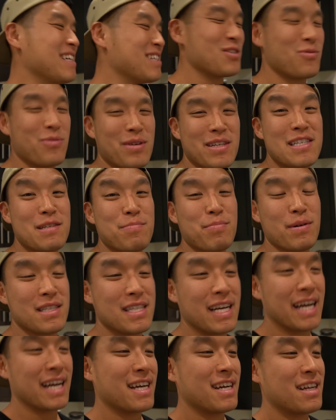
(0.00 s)
So we just put
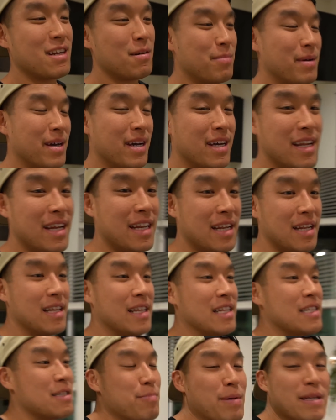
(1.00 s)
Taika to bed,
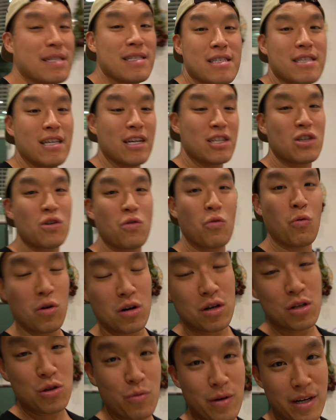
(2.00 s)
and it's been such a
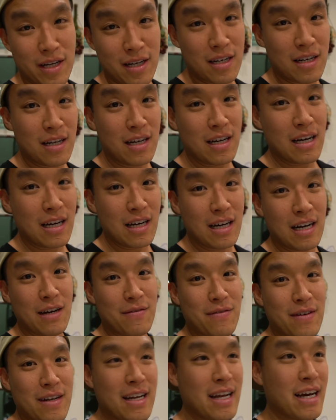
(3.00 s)
whirlwind
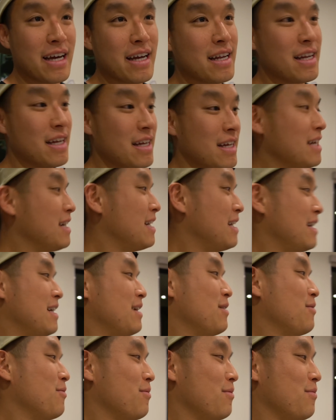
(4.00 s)
of a night
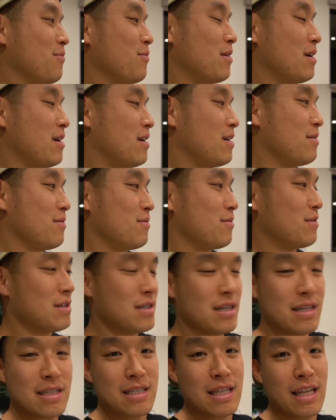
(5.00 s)
where we're
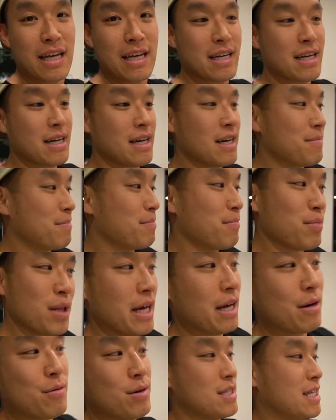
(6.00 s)
just like
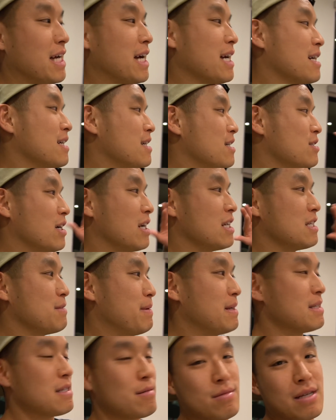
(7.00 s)
playing with Taika, trying to
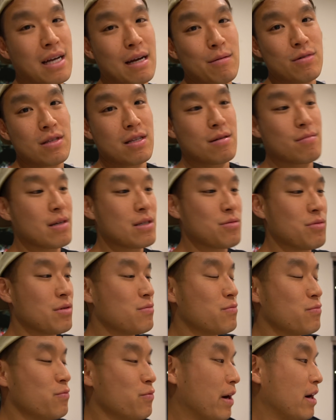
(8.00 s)
spend some time with them because we
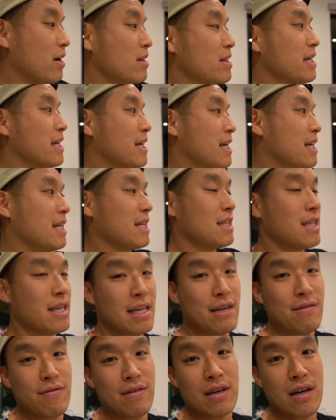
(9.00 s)
rarely get like
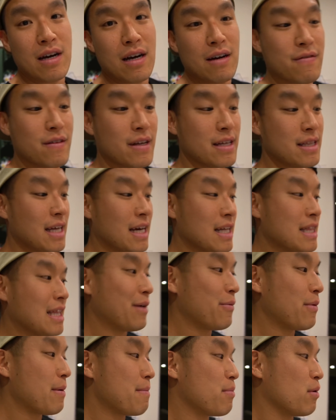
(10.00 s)
the evening off like that.
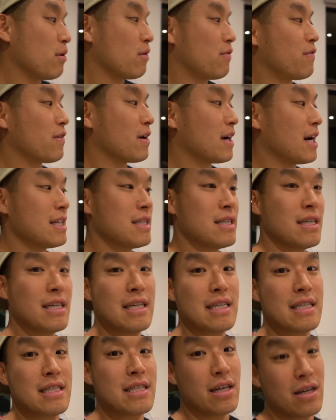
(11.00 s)
That we both forgot to
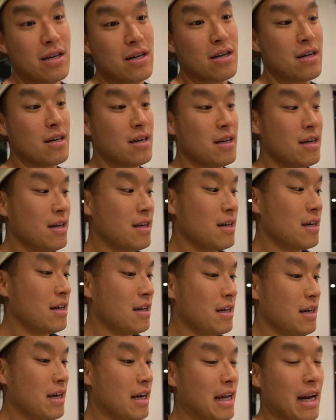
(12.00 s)
eat dinner,
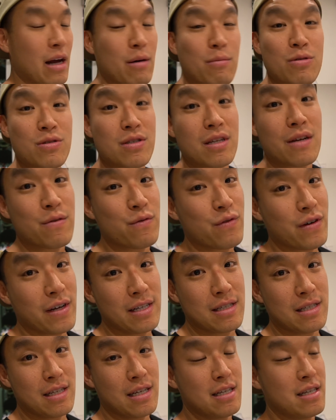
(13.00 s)
and I almost never
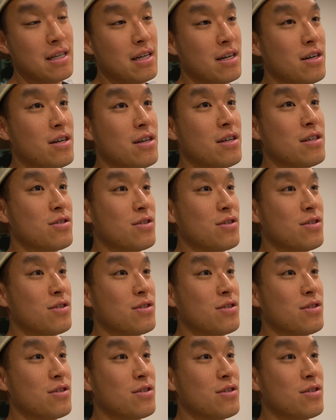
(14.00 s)
forget to eat dinner.